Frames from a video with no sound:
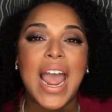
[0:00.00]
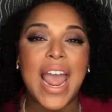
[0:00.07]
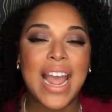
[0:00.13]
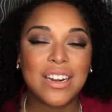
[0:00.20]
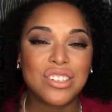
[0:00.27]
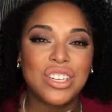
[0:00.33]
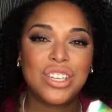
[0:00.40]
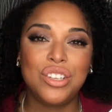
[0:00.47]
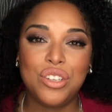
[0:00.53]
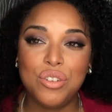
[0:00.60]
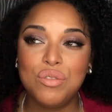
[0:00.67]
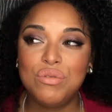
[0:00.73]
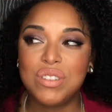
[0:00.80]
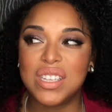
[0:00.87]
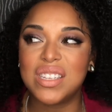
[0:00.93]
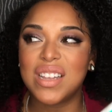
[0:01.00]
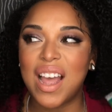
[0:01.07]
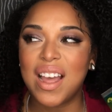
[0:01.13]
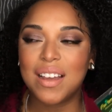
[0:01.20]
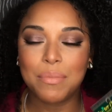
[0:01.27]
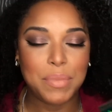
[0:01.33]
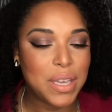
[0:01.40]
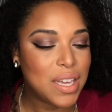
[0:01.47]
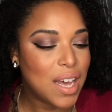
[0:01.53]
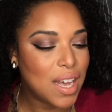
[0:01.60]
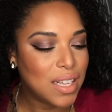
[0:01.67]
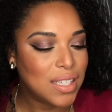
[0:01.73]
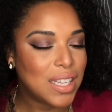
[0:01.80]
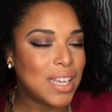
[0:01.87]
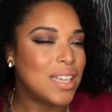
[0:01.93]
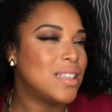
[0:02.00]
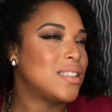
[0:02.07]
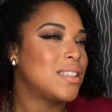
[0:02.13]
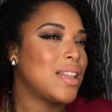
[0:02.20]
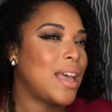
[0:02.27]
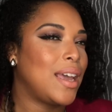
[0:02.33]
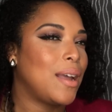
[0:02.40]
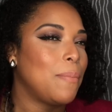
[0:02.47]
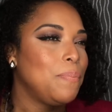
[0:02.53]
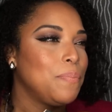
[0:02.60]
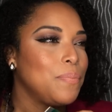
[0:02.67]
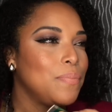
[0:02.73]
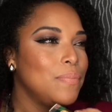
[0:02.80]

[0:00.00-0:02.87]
I actually use this eye because it's like